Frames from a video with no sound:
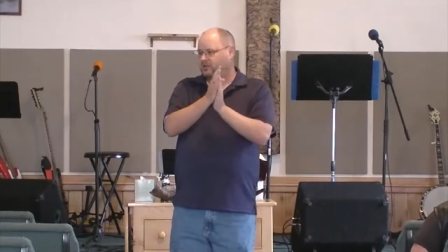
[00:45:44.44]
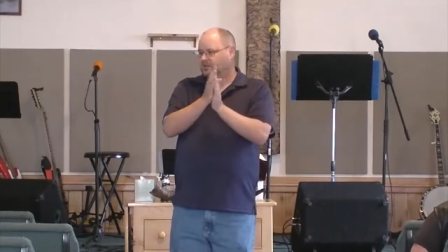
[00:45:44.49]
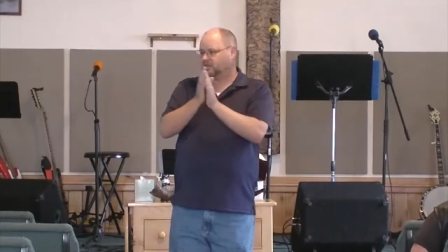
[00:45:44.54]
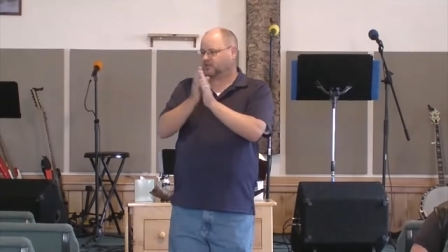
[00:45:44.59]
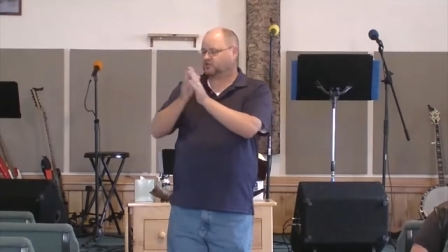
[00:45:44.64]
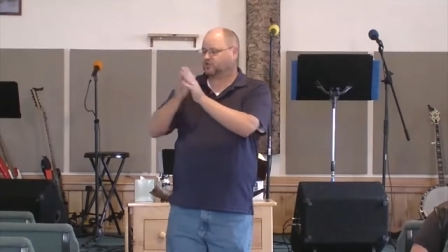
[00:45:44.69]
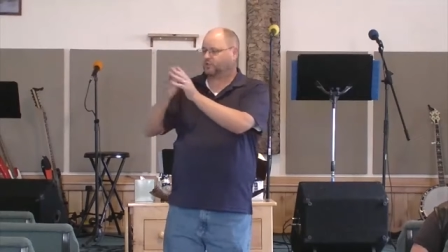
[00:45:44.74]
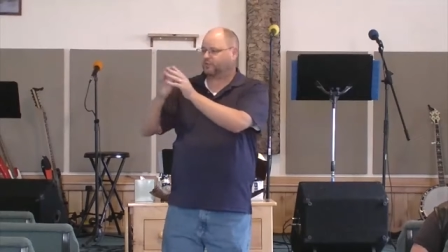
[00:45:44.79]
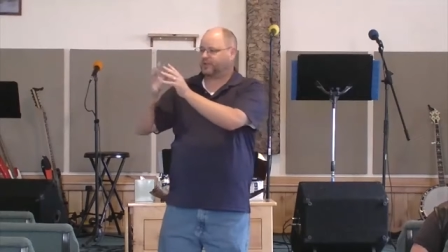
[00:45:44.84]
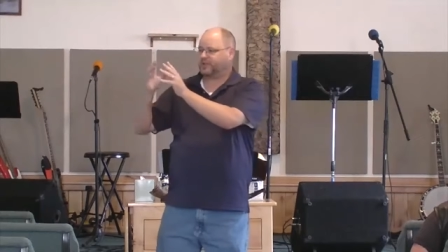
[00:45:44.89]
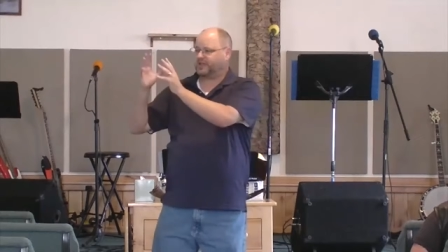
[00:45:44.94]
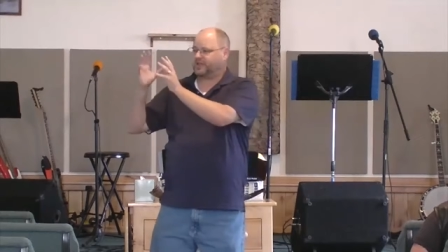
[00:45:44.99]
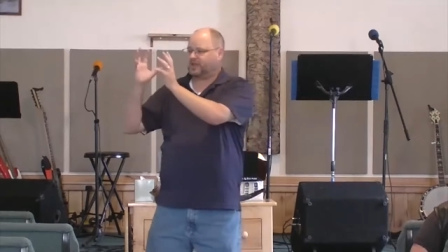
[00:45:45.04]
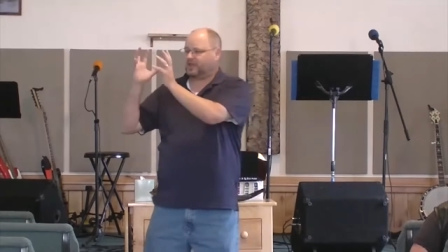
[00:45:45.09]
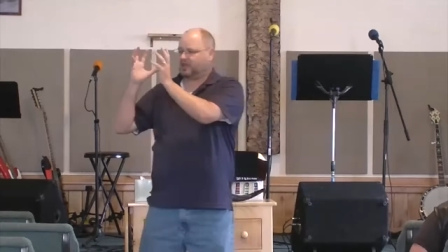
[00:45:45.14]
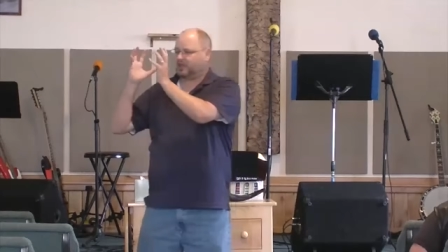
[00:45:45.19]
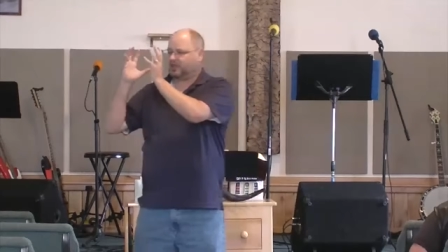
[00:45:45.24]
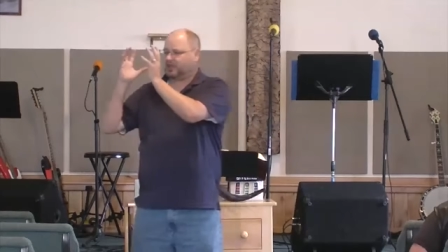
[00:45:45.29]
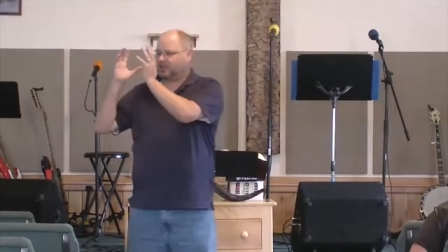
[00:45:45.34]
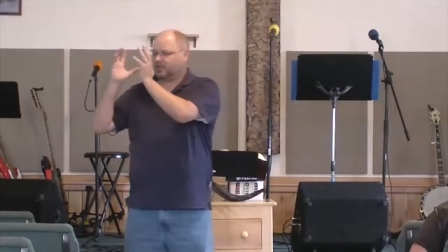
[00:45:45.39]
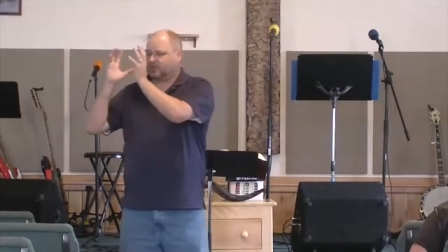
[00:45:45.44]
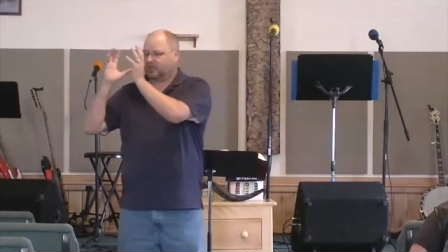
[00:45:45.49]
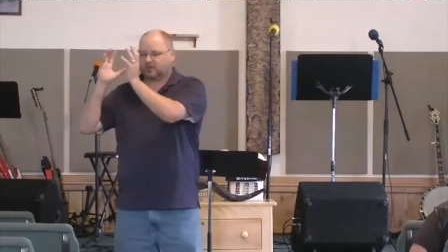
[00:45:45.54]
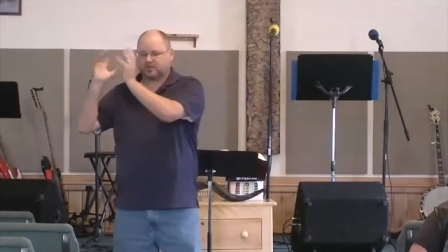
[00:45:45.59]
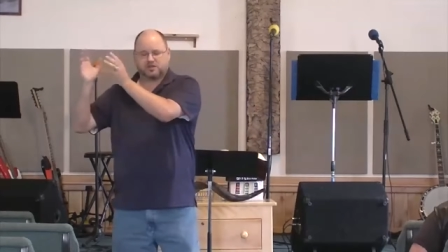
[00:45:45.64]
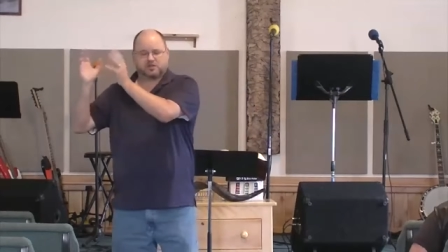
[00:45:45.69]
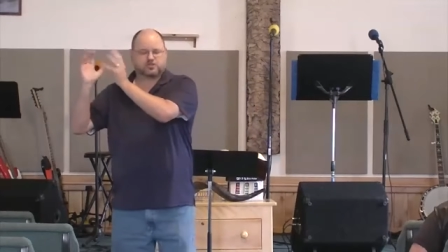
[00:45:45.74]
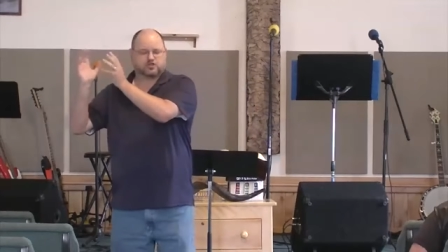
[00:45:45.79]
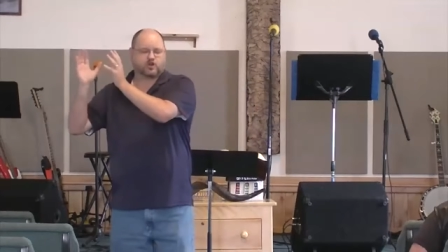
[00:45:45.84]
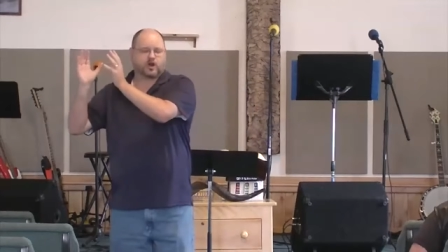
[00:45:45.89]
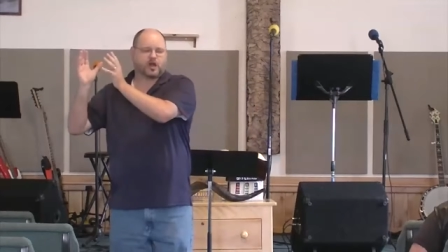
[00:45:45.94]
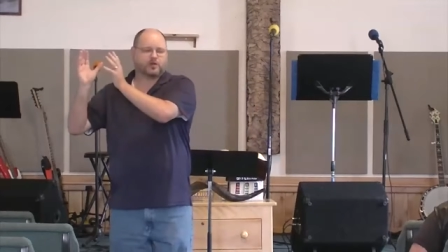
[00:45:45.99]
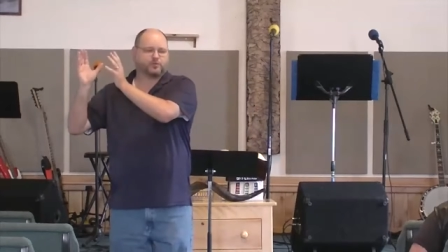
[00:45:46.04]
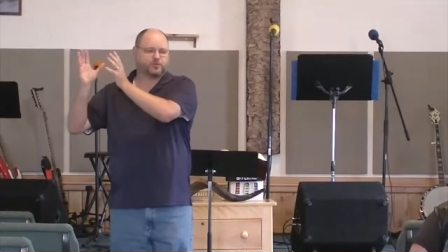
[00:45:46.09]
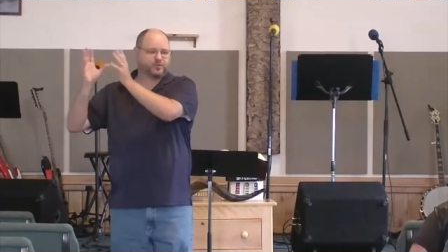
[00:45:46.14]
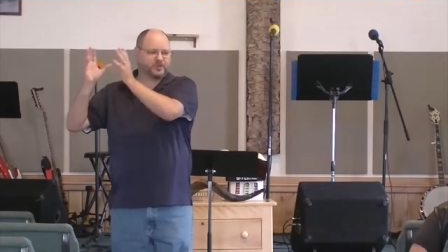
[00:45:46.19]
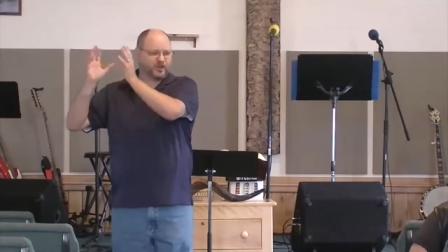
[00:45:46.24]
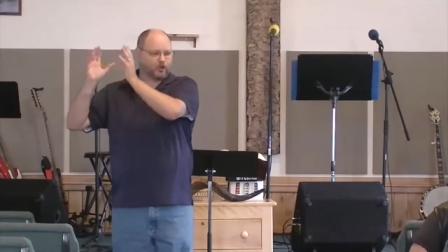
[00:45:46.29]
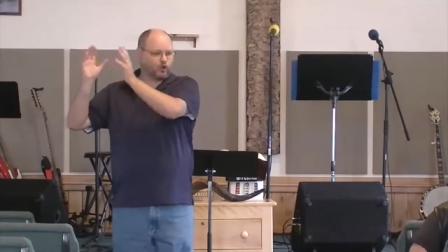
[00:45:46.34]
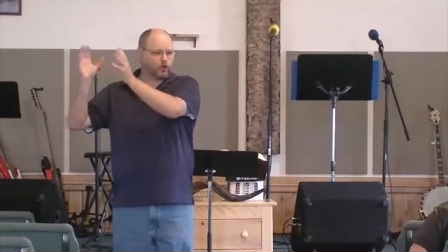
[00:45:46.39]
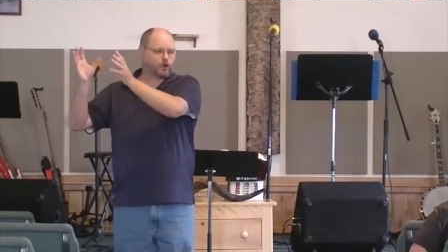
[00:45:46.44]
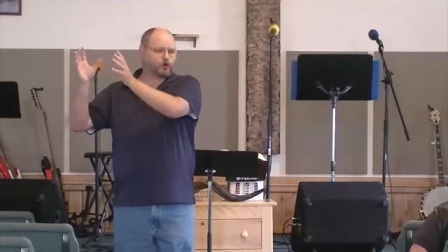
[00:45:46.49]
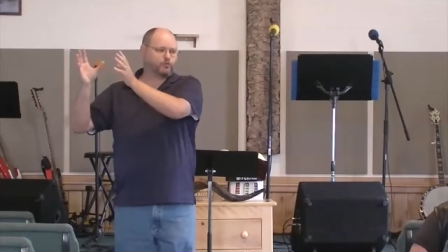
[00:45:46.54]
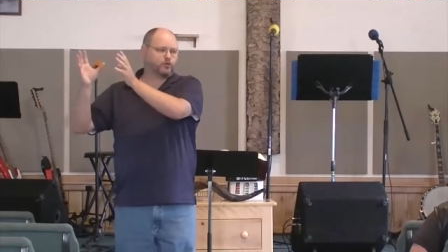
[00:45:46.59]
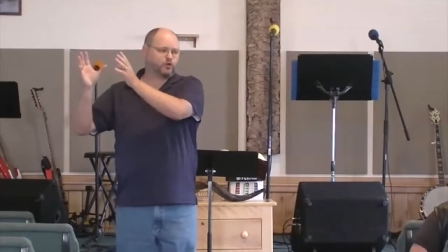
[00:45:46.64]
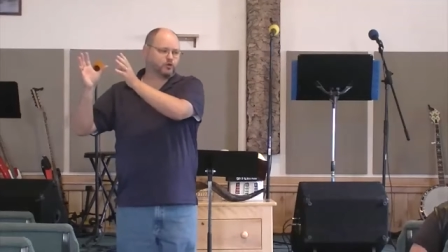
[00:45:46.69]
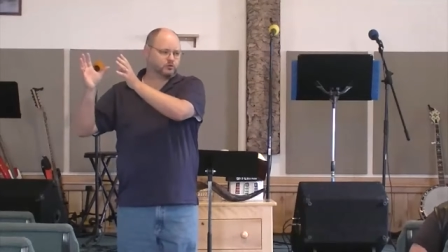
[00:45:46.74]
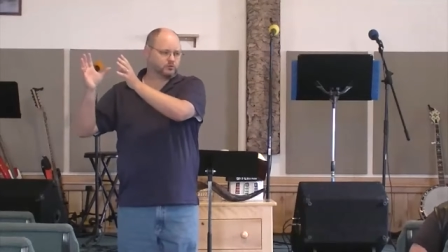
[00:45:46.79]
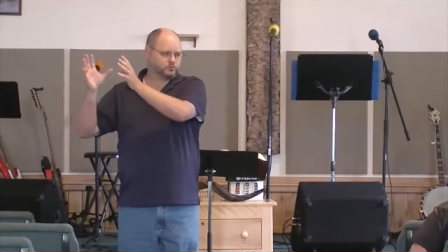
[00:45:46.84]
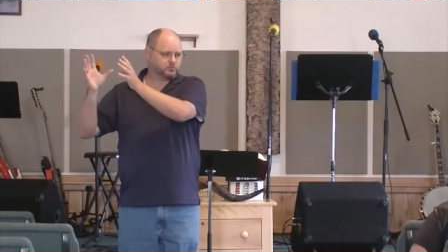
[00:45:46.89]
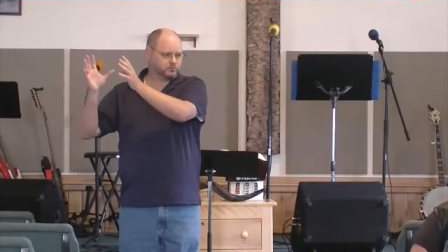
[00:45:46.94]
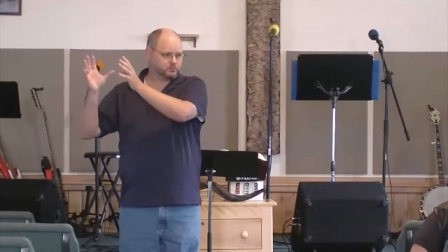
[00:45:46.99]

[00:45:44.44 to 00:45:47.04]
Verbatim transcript: this will be indescribably horrible.